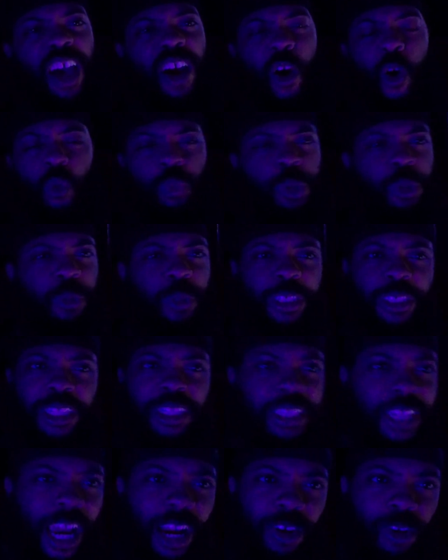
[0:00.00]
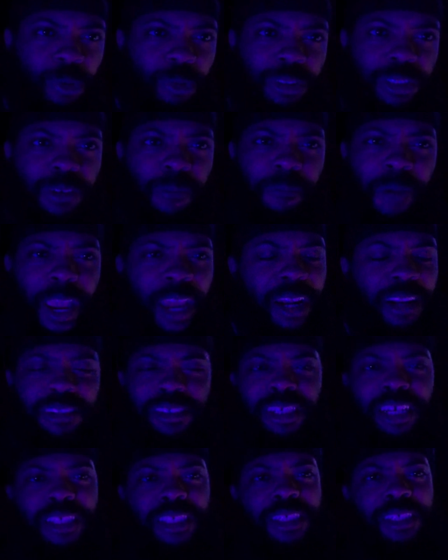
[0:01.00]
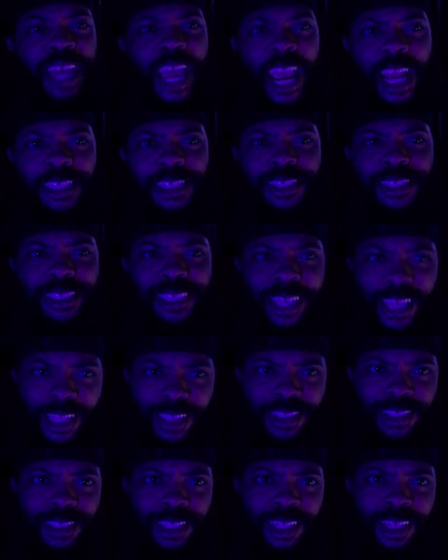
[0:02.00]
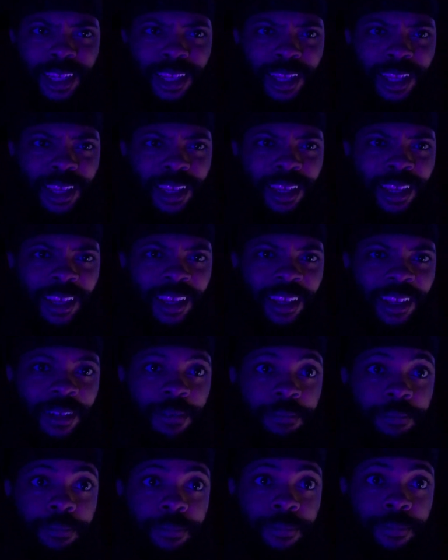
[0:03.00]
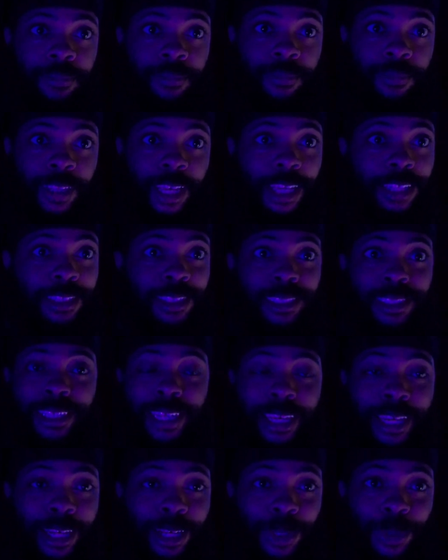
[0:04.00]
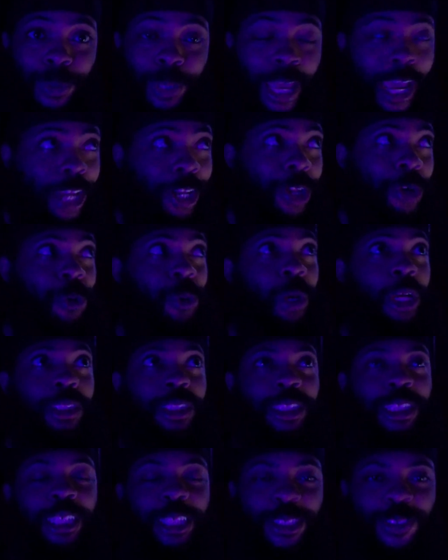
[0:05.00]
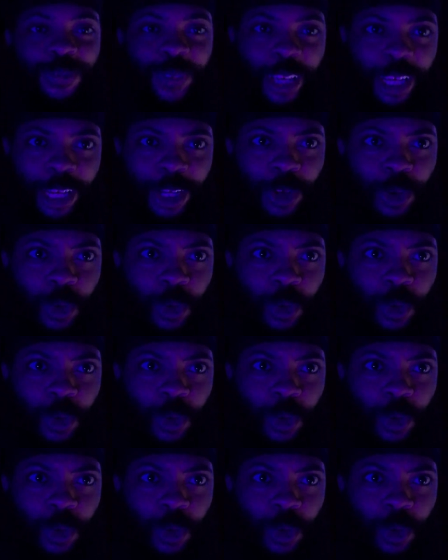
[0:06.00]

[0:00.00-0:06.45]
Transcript: Only reason Deku was evading is because of danger sense. And skill and the rest of his fucking